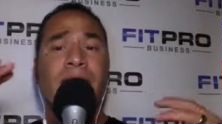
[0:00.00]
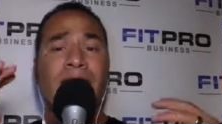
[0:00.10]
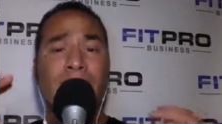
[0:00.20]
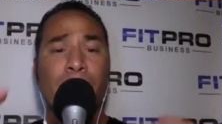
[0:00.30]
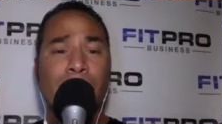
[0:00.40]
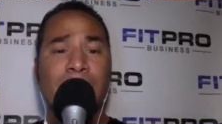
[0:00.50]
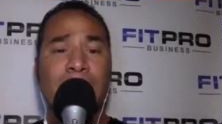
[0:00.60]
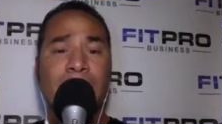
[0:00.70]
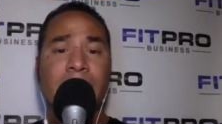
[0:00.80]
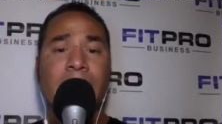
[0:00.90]
and
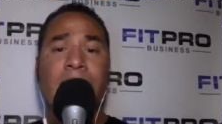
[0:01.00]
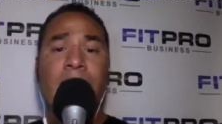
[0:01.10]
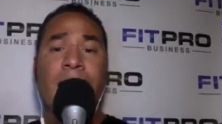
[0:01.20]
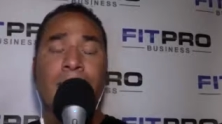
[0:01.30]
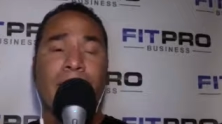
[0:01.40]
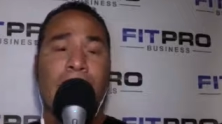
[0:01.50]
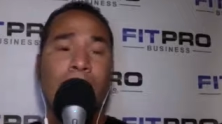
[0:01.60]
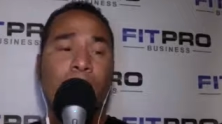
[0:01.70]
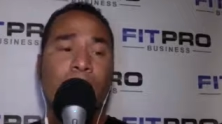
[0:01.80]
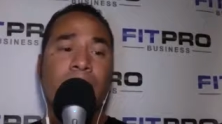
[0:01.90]
embrace it and be
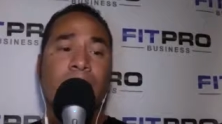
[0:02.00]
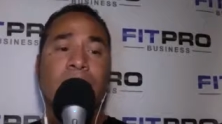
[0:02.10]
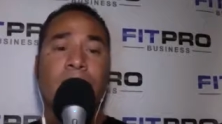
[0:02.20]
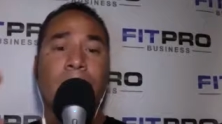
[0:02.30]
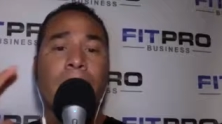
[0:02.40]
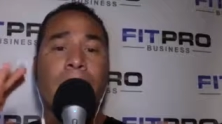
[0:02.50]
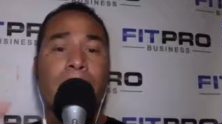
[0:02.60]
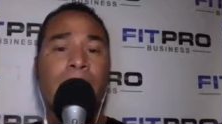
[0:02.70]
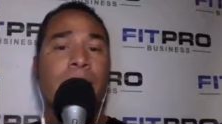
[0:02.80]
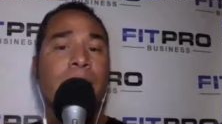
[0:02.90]
happy with it and stop
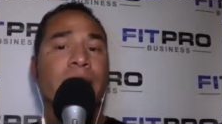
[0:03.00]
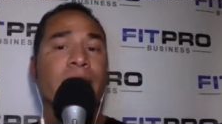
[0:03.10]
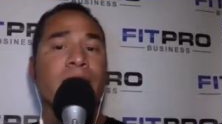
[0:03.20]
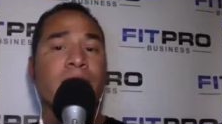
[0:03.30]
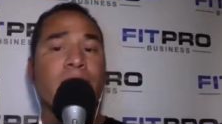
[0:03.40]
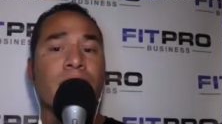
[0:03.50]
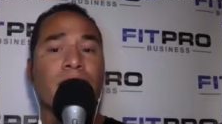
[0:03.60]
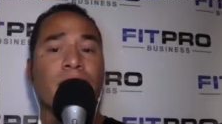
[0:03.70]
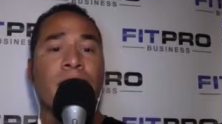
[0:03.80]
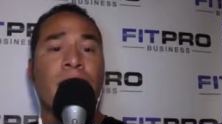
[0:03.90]
comparing myself to
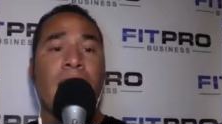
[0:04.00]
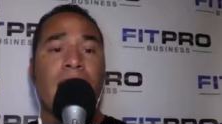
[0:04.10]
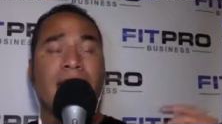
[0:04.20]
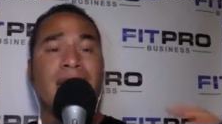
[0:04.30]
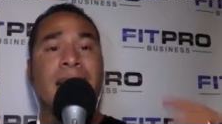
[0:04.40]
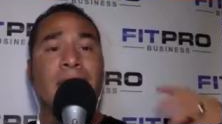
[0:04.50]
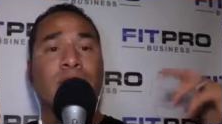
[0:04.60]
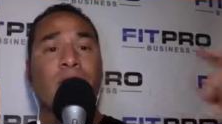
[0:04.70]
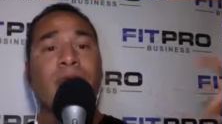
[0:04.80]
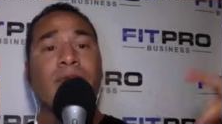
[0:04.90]
others and keep
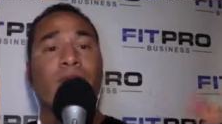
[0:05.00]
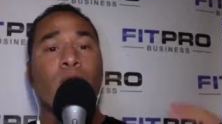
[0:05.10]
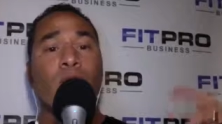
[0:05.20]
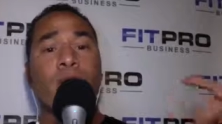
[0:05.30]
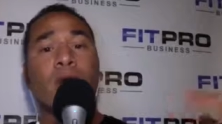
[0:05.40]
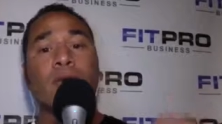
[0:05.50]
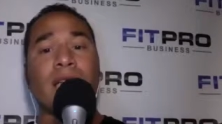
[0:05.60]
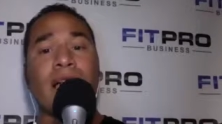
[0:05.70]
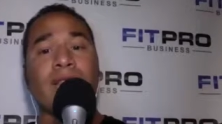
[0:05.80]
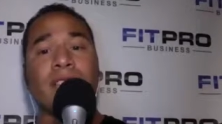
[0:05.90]
striving for what goals
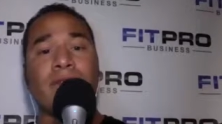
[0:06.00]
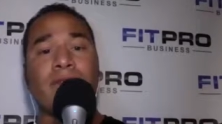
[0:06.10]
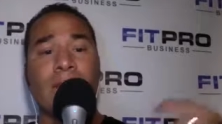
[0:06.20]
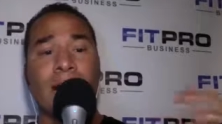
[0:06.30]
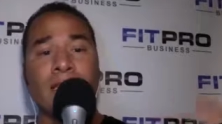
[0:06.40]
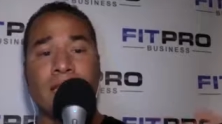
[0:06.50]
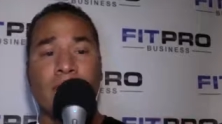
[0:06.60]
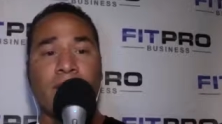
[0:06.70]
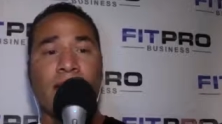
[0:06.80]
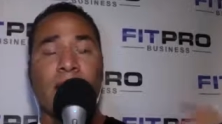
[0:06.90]
I have set for
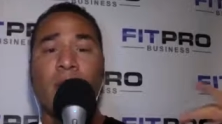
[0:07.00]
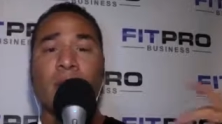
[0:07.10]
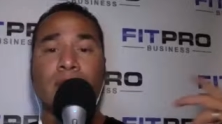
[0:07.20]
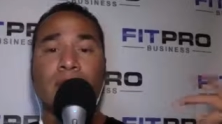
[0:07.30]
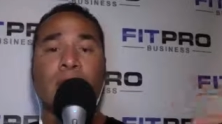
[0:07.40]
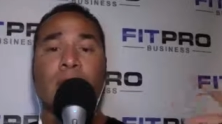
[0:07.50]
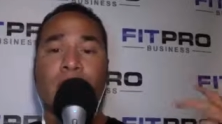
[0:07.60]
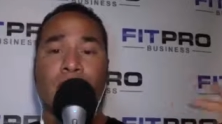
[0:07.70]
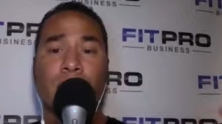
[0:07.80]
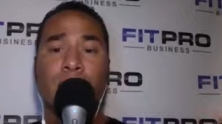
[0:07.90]
myself. And I want you to
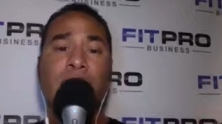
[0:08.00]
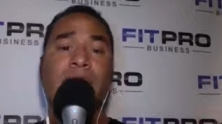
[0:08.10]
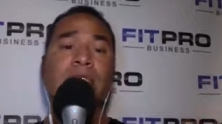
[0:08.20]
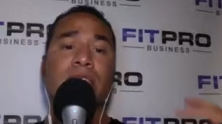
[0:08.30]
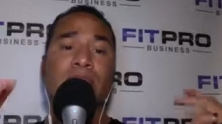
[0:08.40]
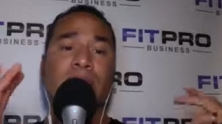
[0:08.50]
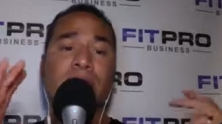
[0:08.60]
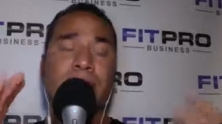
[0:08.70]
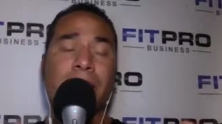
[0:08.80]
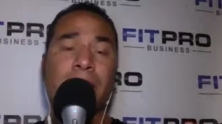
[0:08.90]
encourage you guys to do the
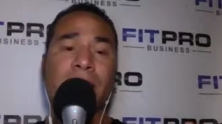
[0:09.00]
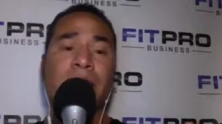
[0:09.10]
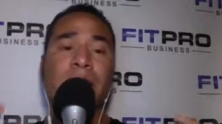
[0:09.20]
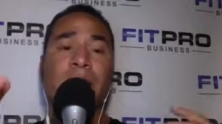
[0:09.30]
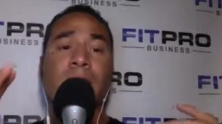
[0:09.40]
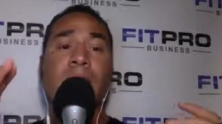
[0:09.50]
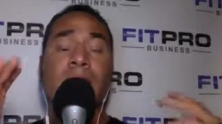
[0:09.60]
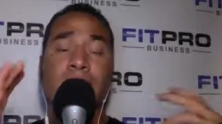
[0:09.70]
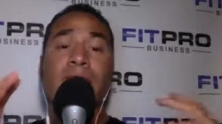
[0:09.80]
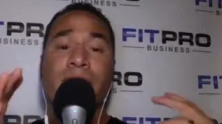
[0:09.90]
same things
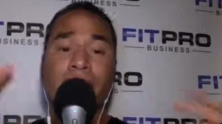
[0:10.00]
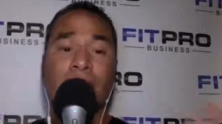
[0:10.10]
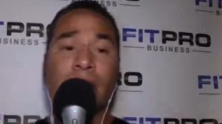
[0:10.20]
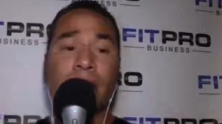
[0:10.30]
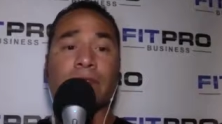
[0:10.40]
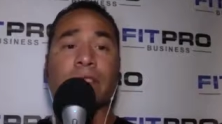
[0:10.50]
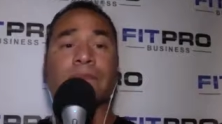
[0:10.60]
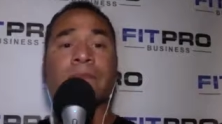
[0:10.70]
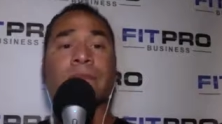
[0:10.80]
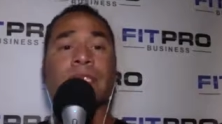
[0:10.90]
thing for yourselves.
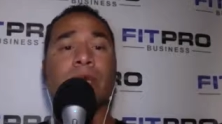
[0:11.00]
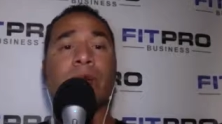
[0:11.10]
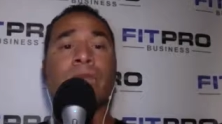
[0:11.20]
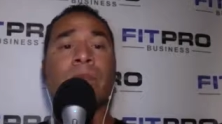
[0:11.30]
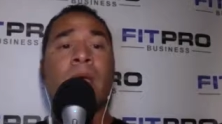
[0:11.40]
So,